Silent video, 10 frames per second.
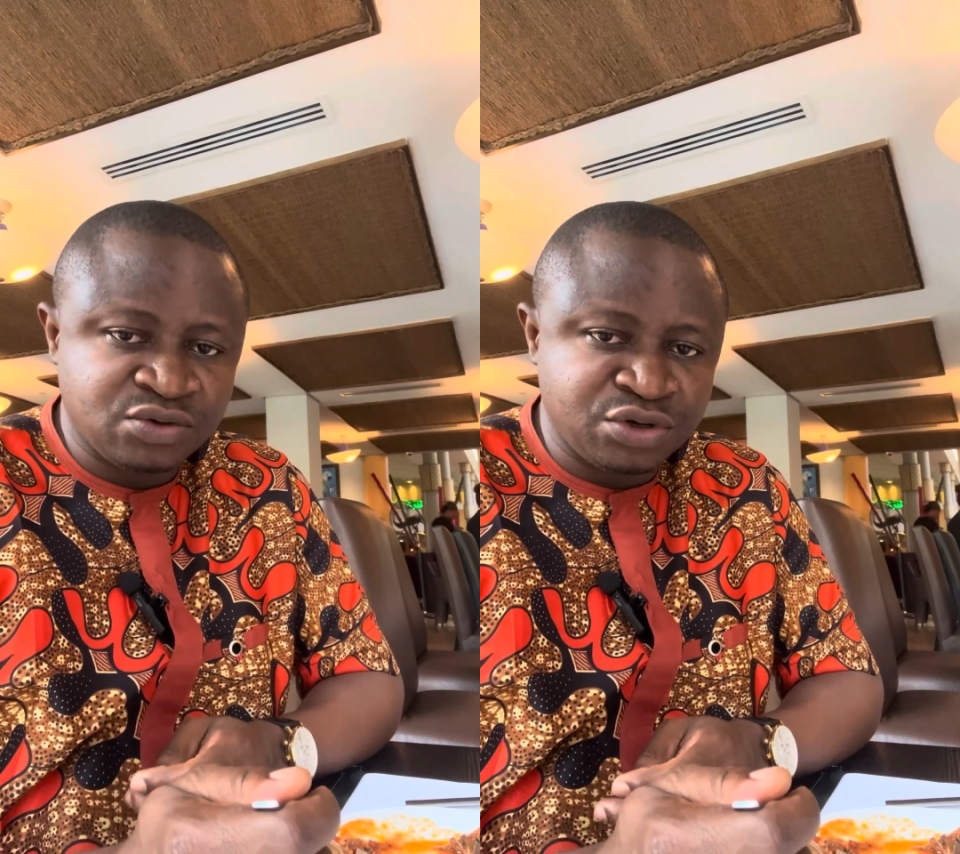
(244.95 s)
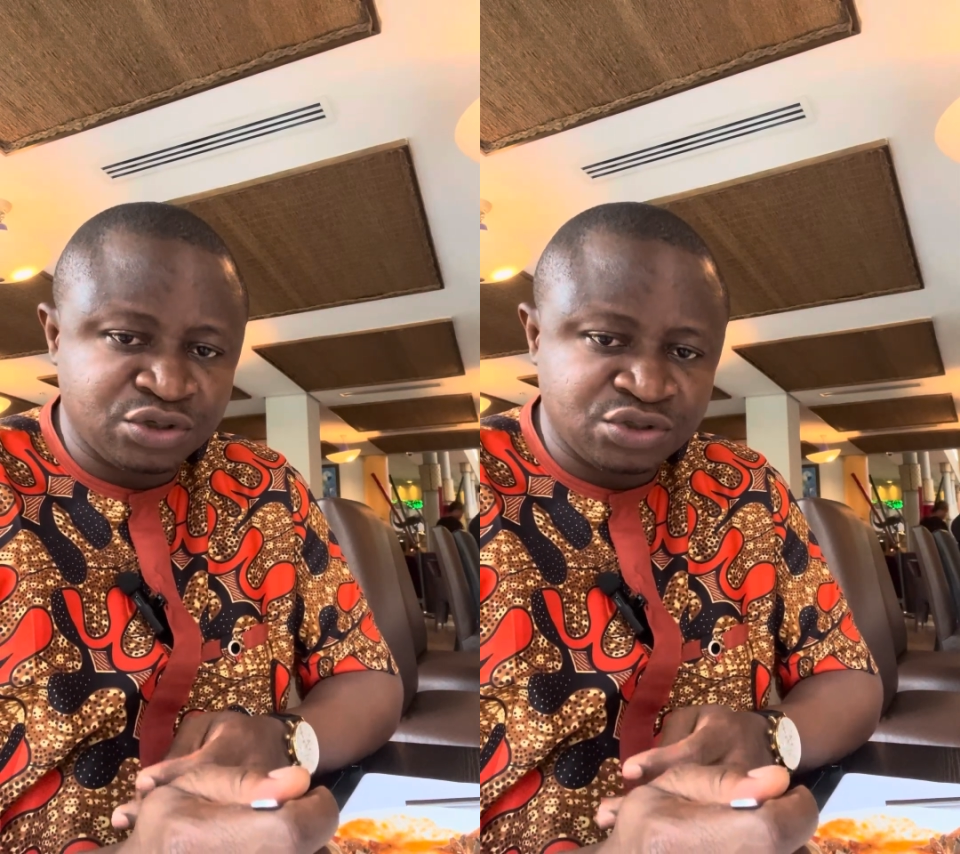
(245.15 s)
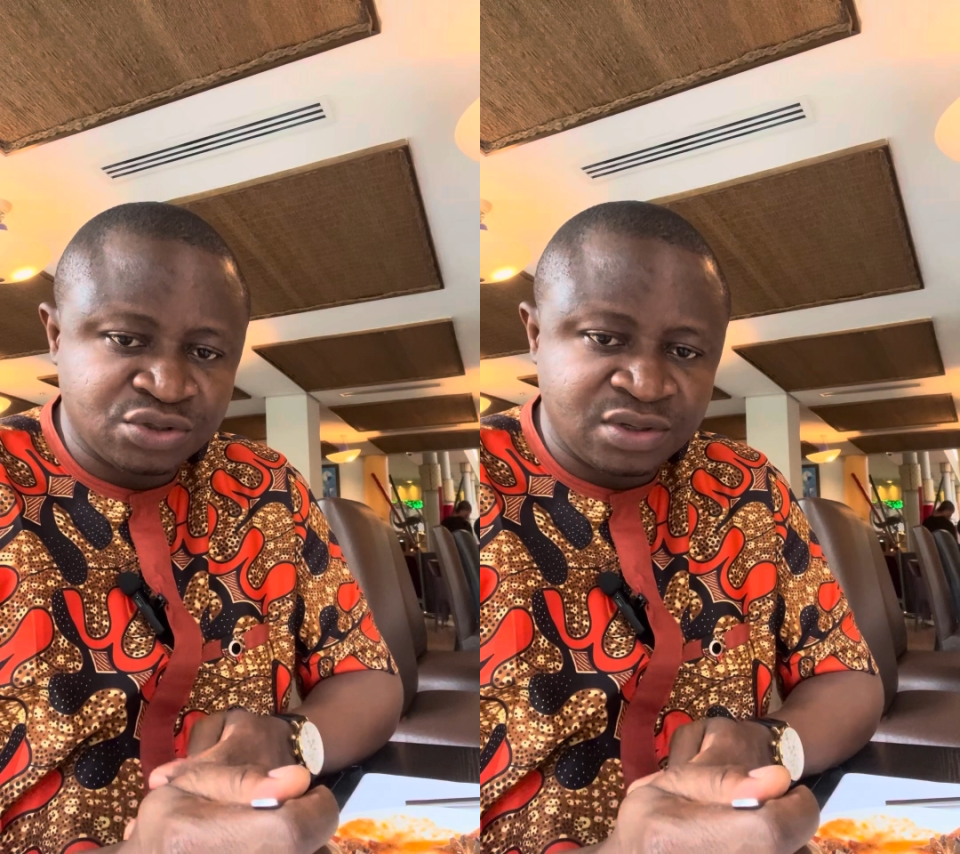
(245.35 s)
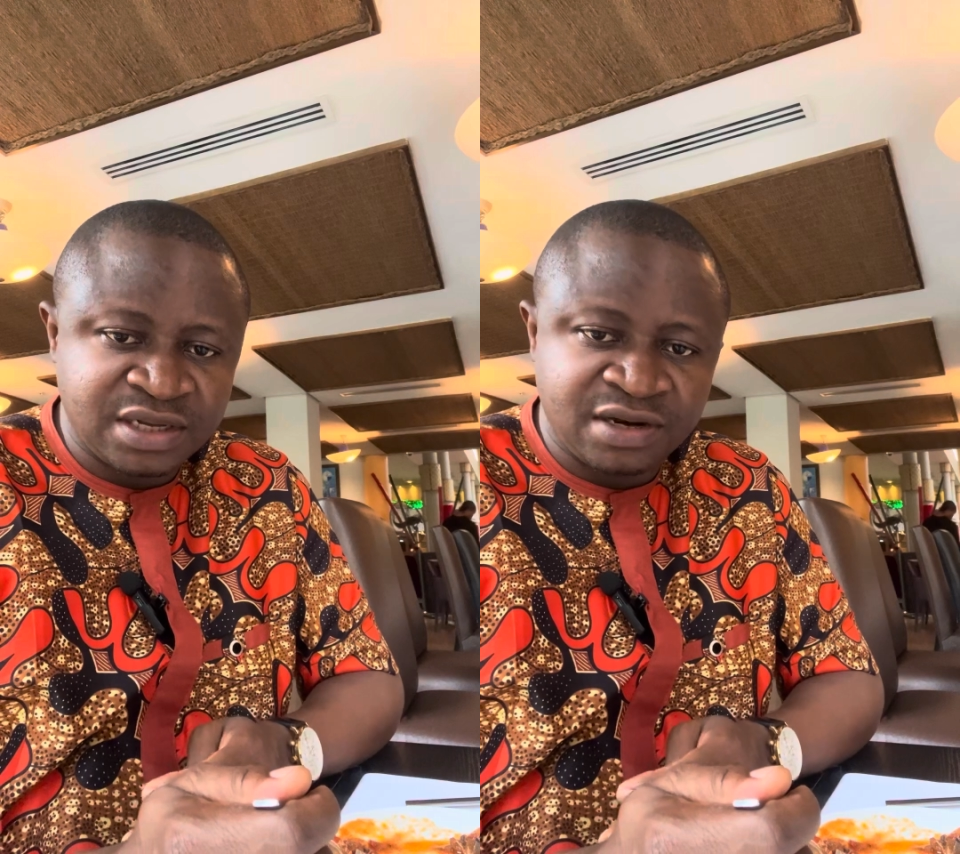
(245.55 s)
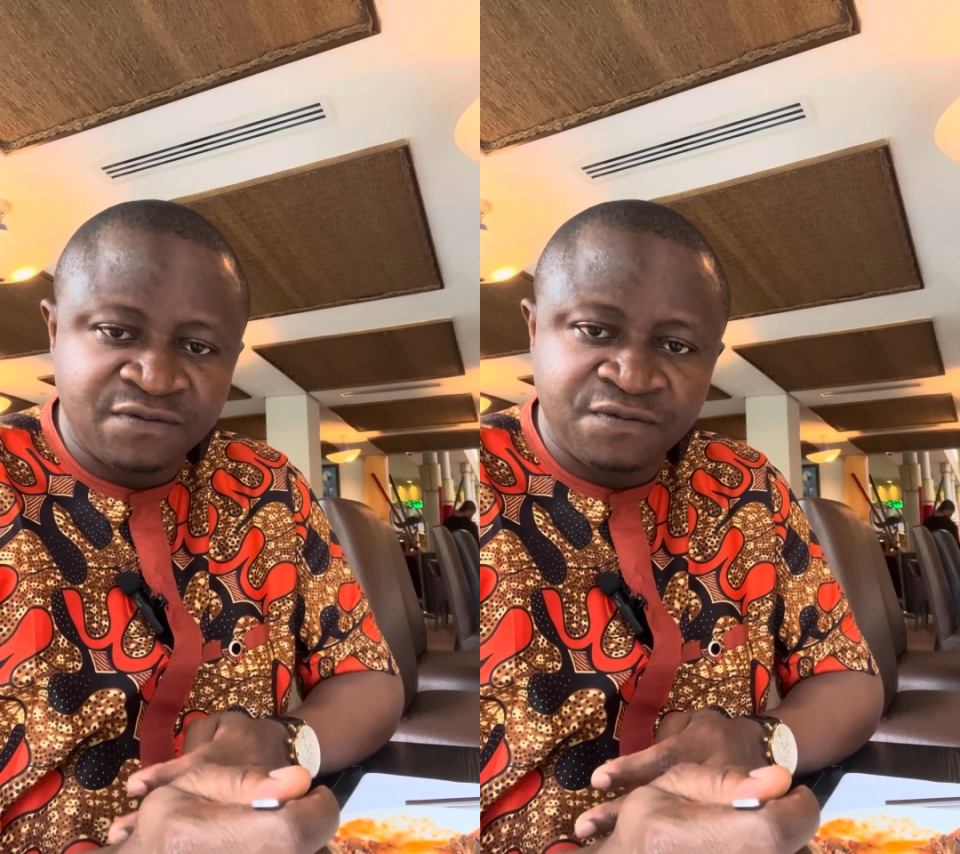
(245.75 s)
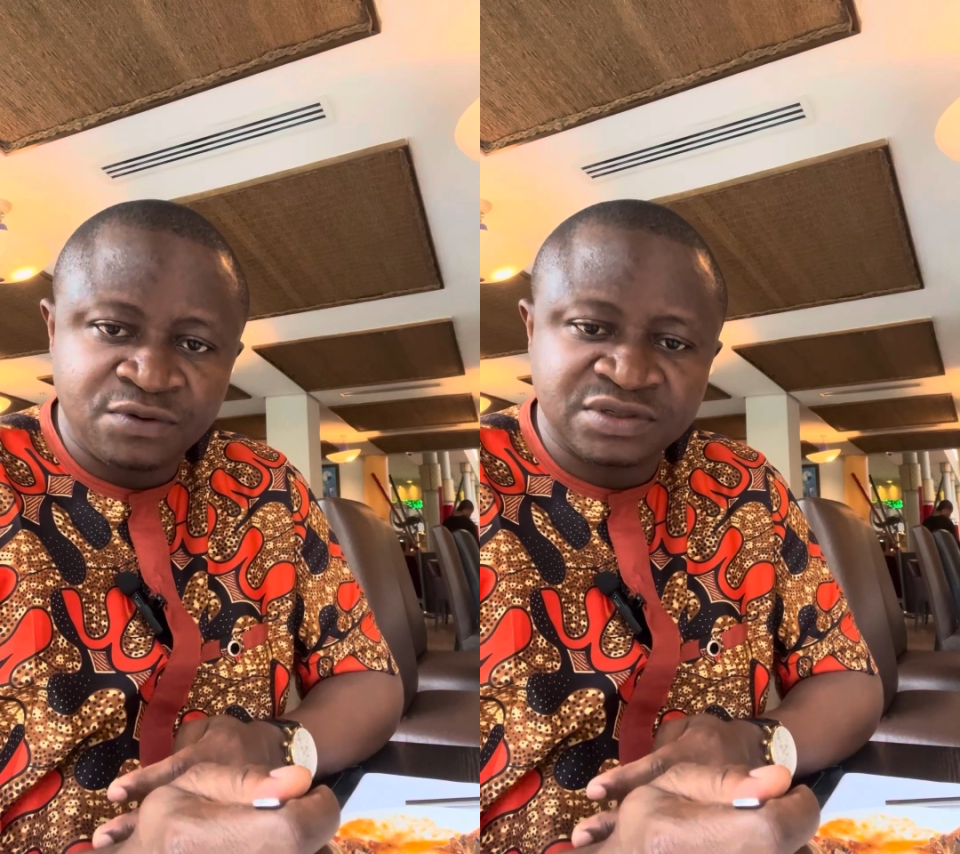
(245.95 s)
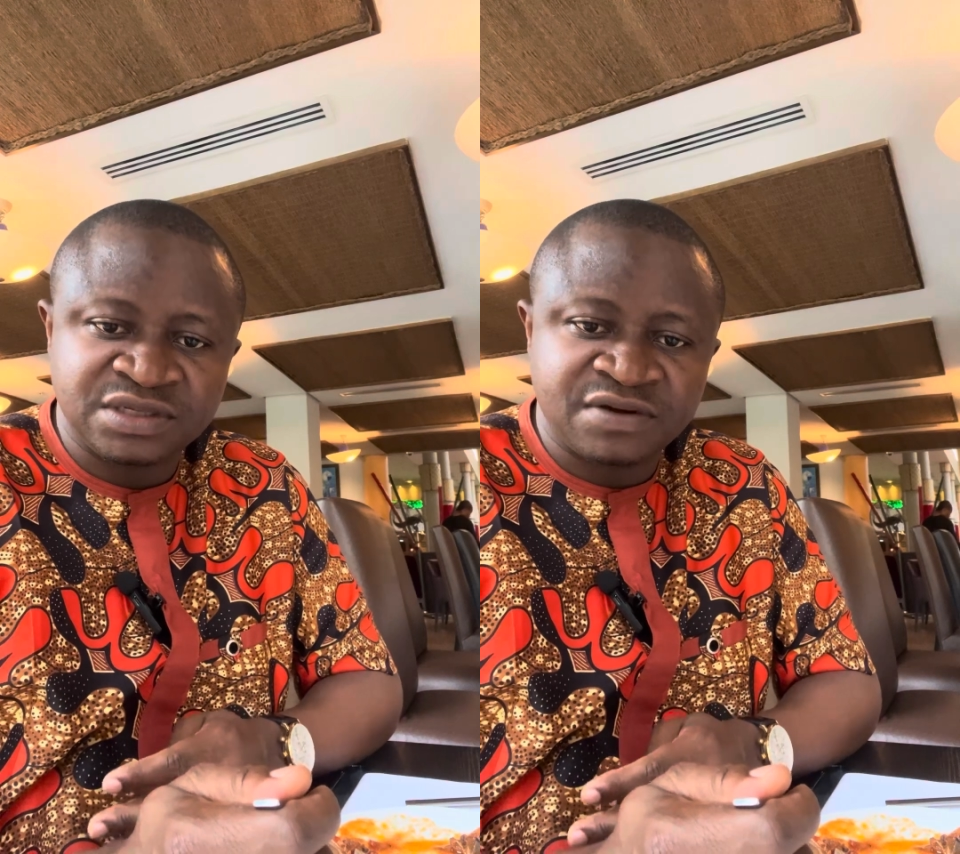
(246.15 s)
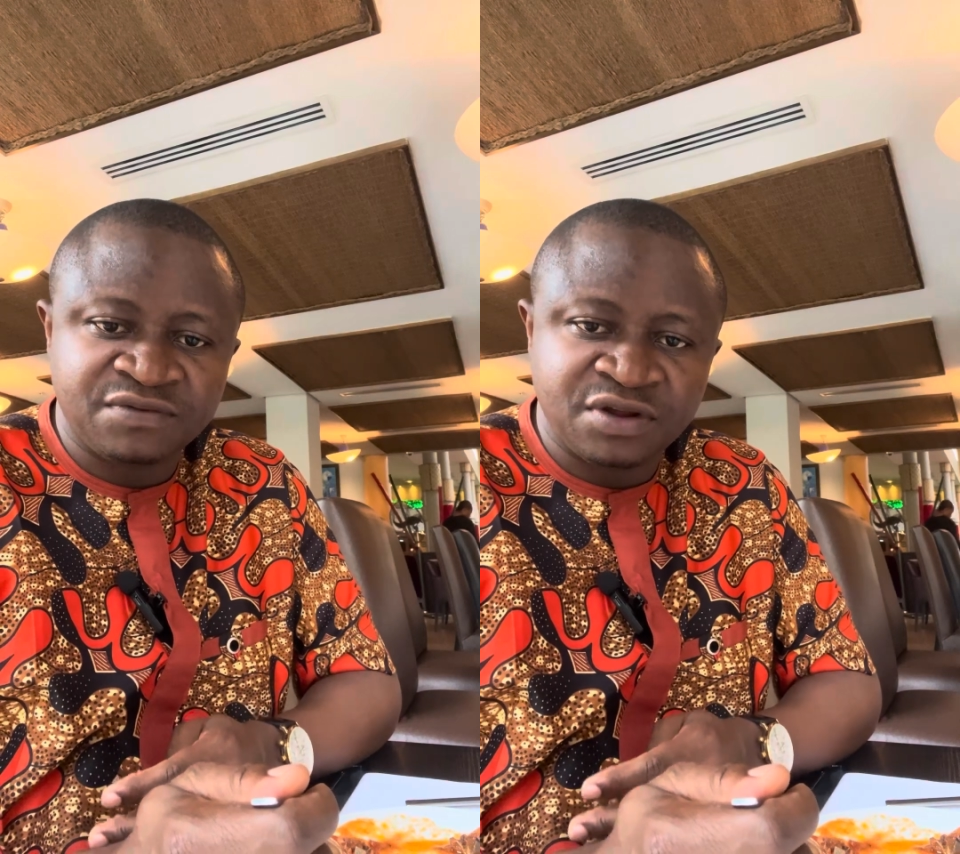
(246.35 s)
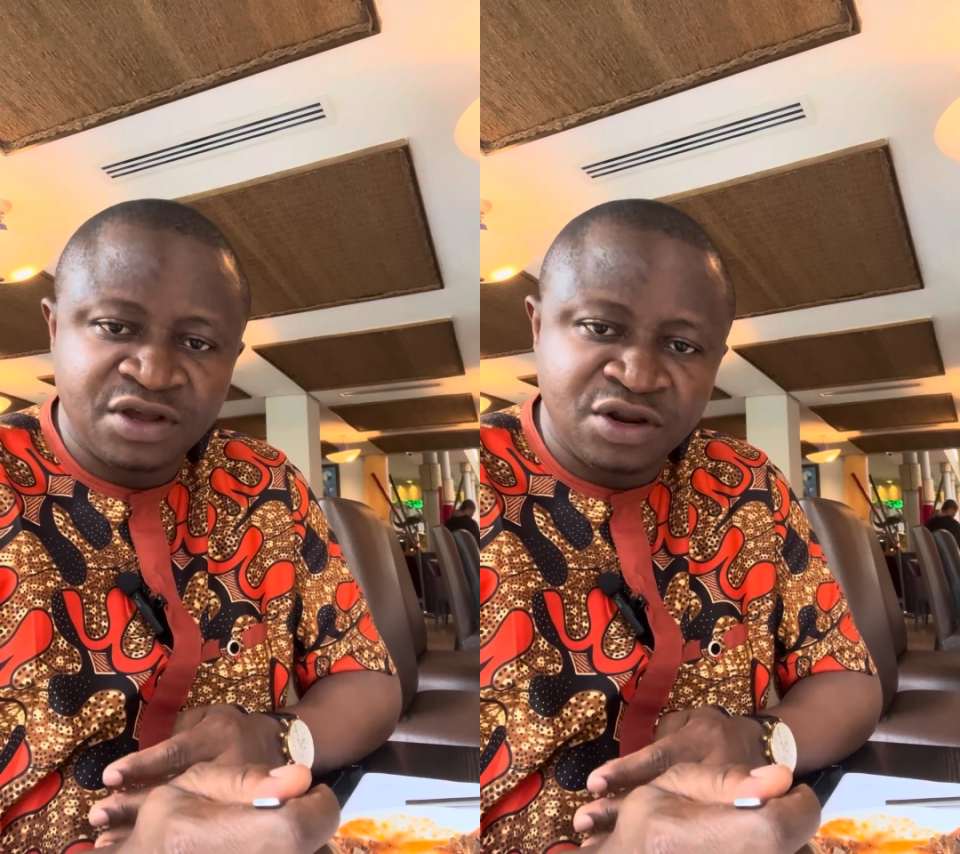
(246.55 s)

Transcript: to ensure that the food served